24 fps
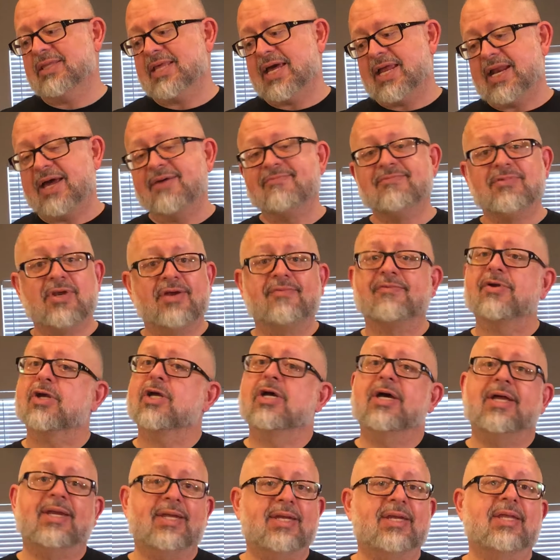that I've never
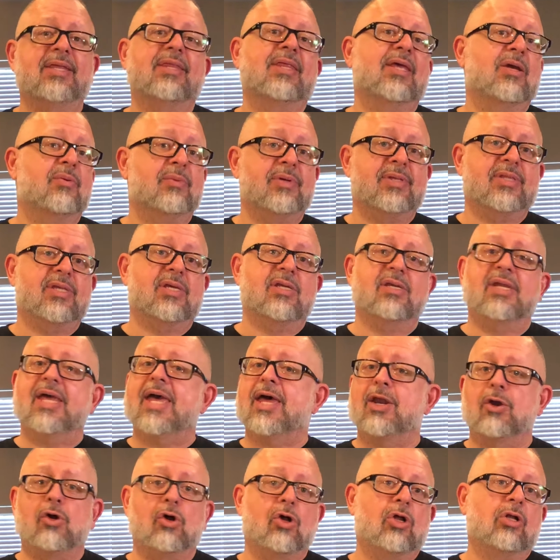cut anything with it
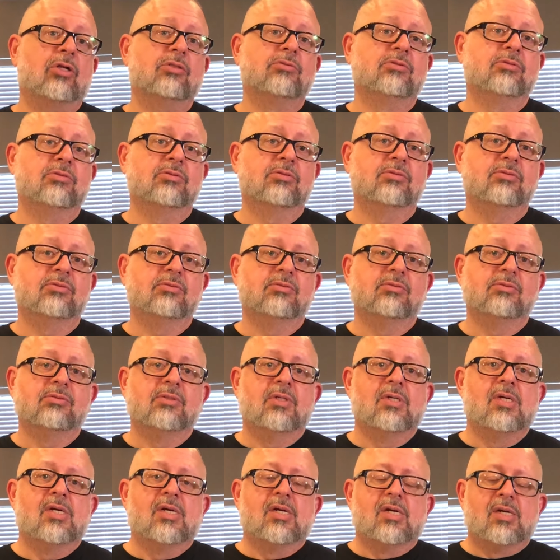at all.
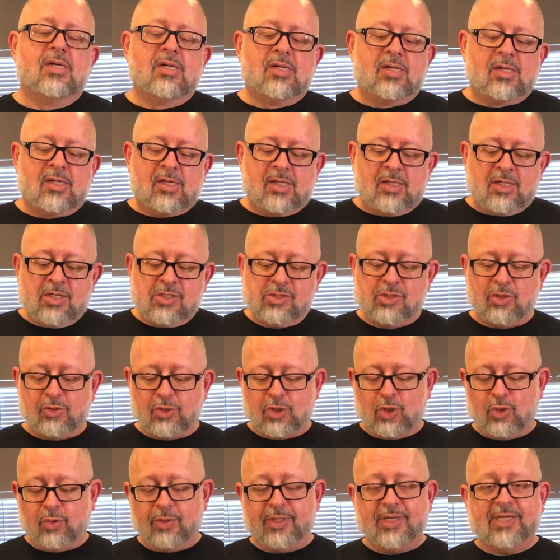So
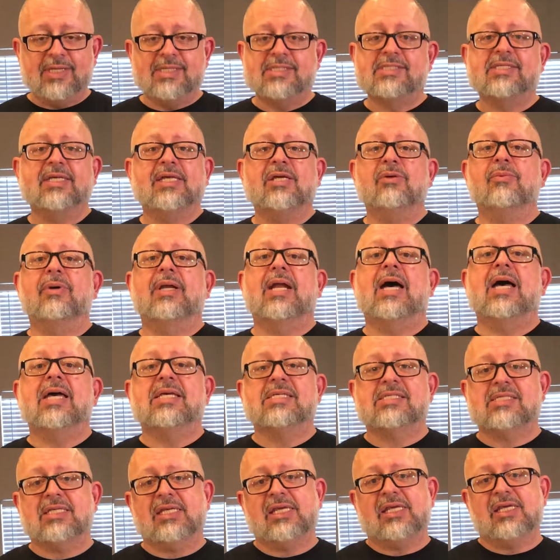you're going to see what I
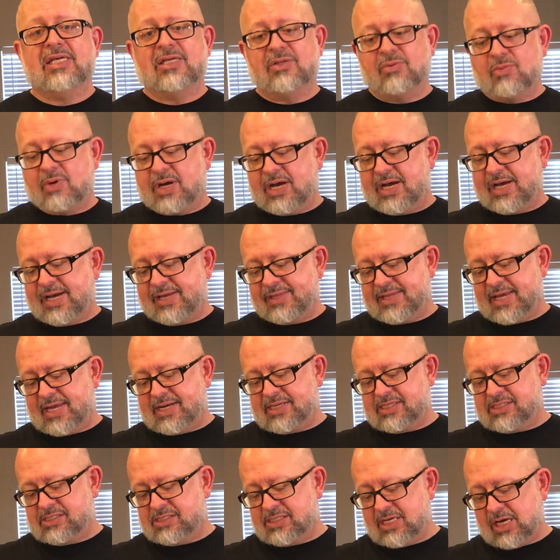see and why that
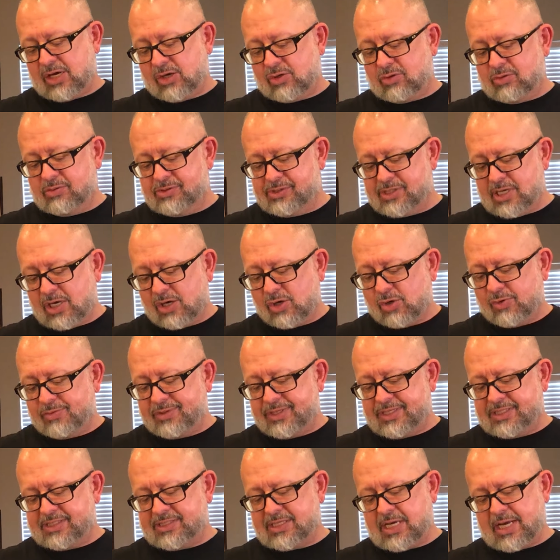is so. So
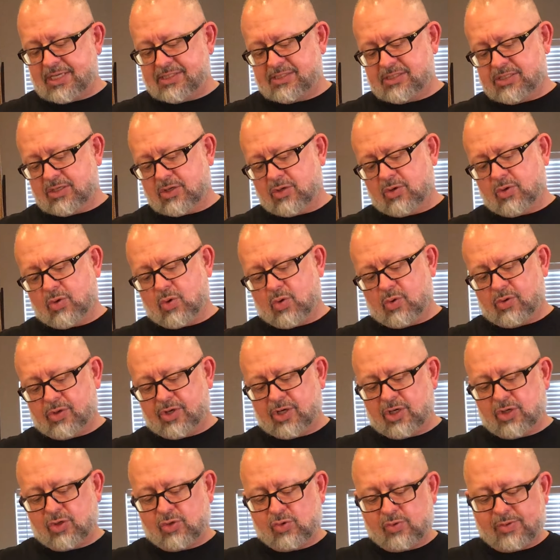this
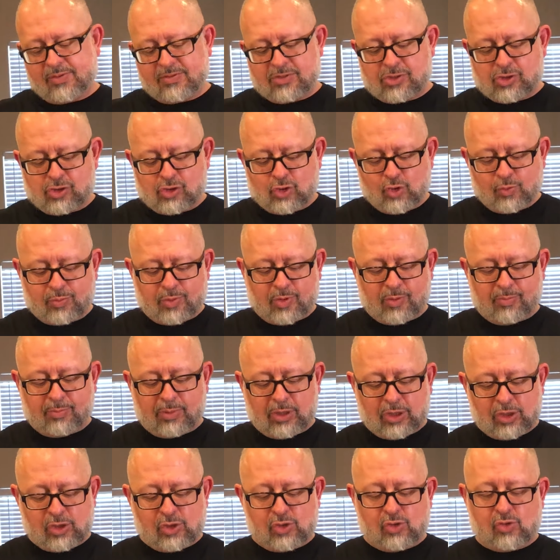Hatsukokoro Super
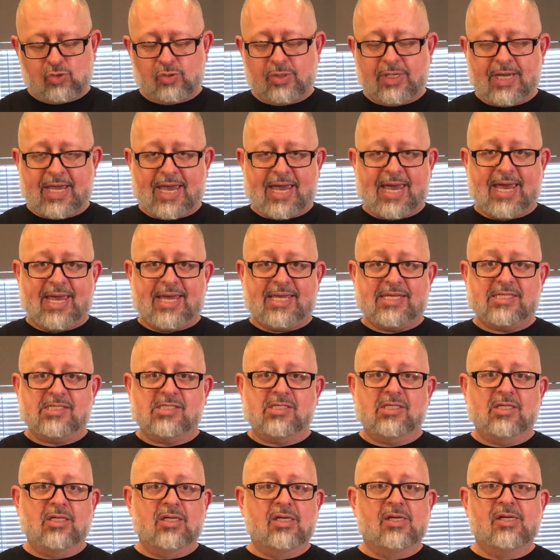Blue
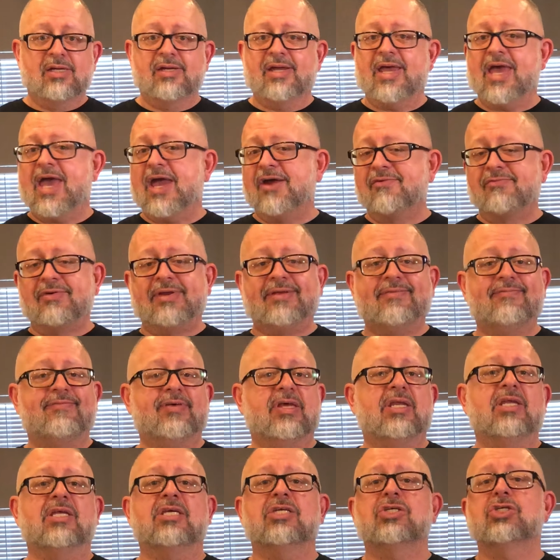has every
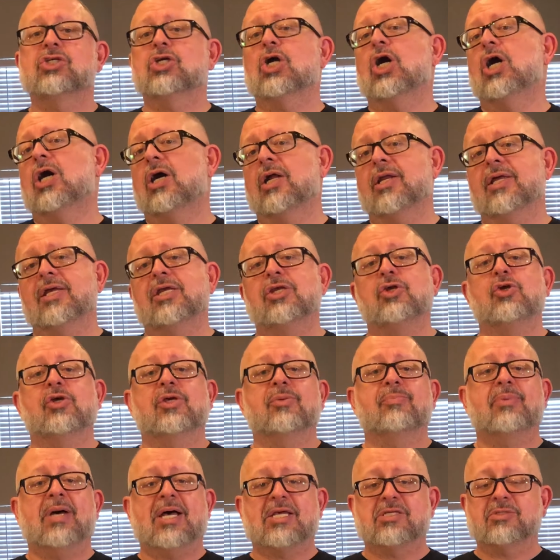finish on it you
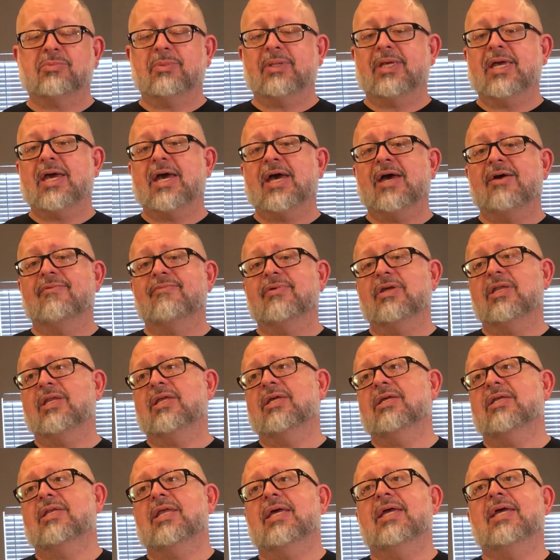could possibly have.
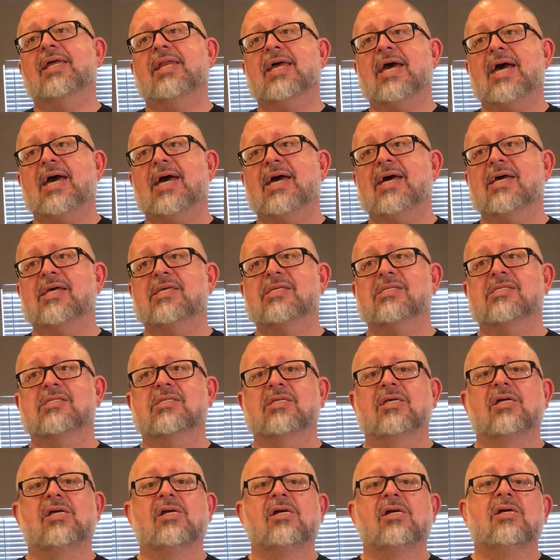It
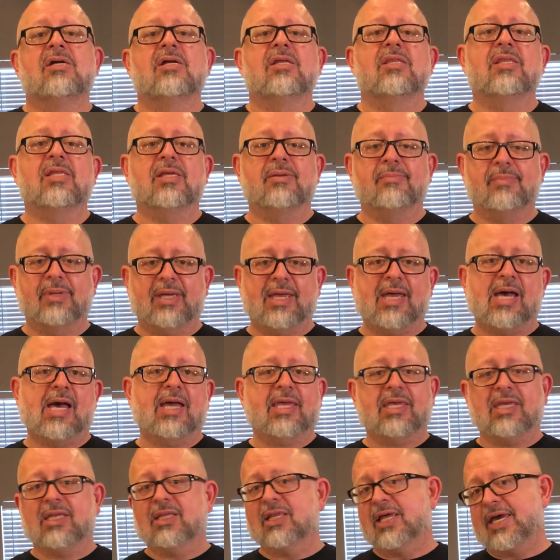has the
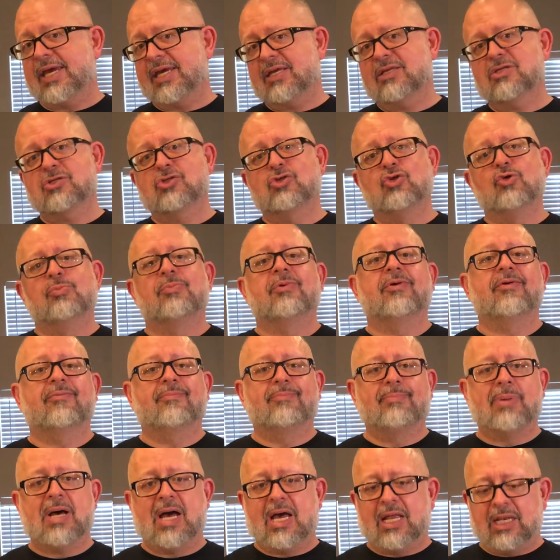Megaki like super
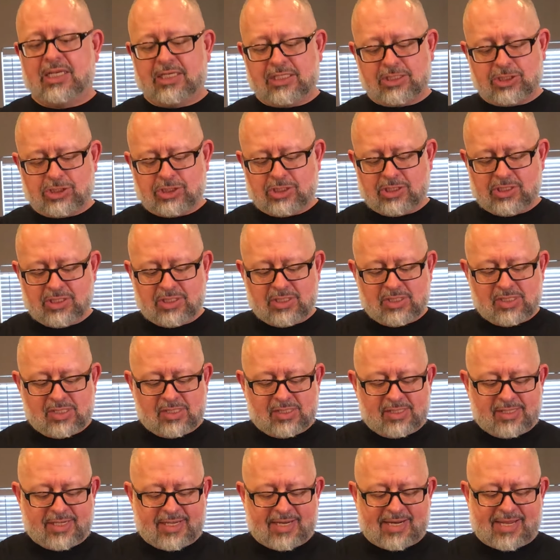polished.
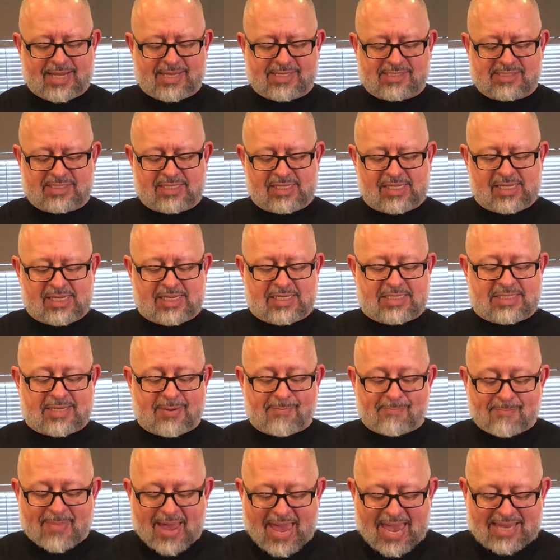It has the
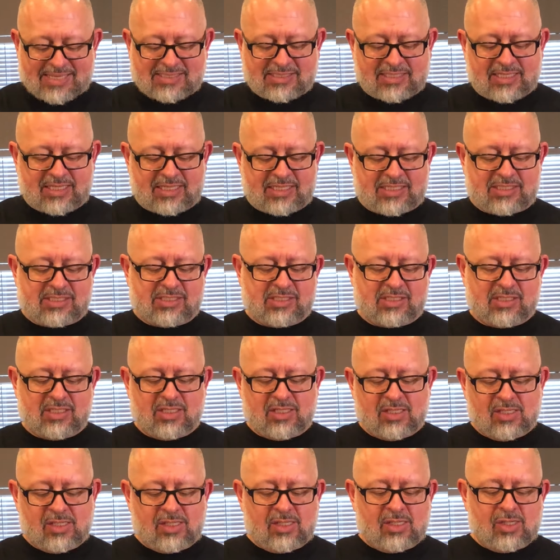Damascus
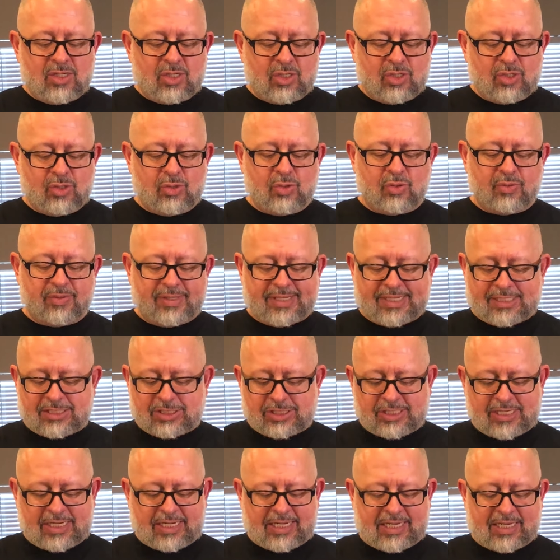
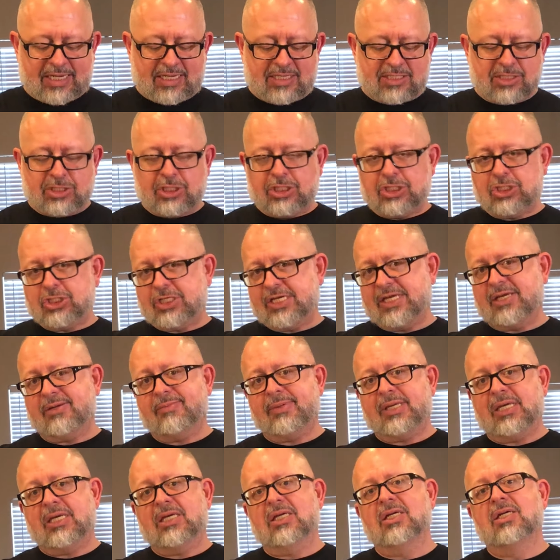Kurichi
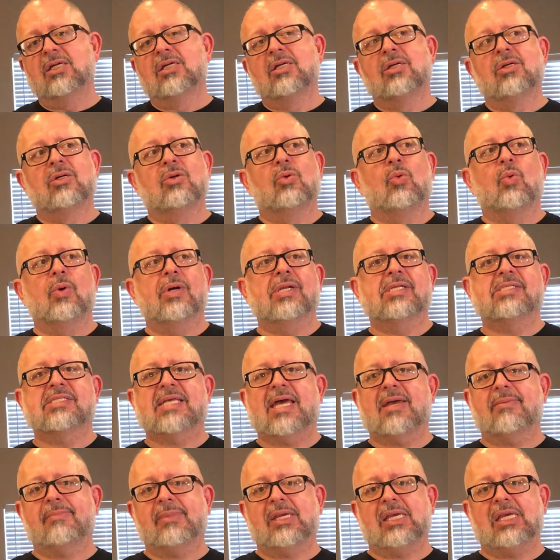Tashimi. What does
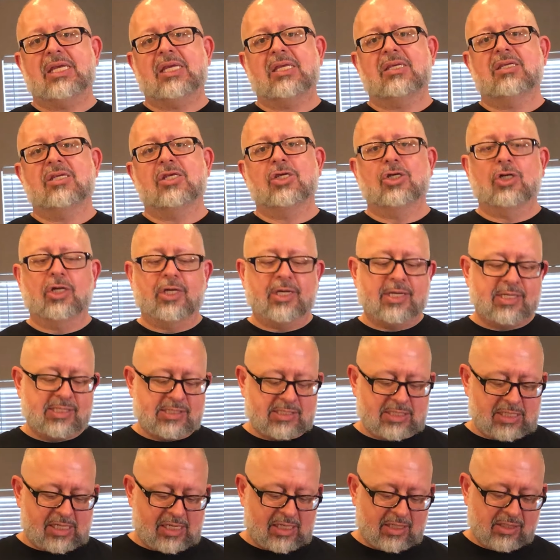that mean? You're going to
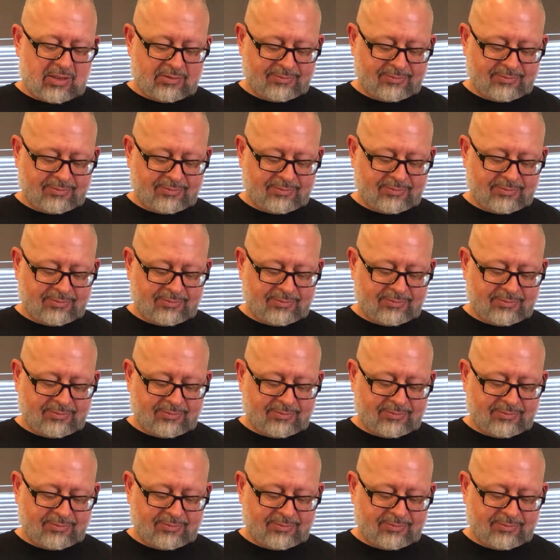see.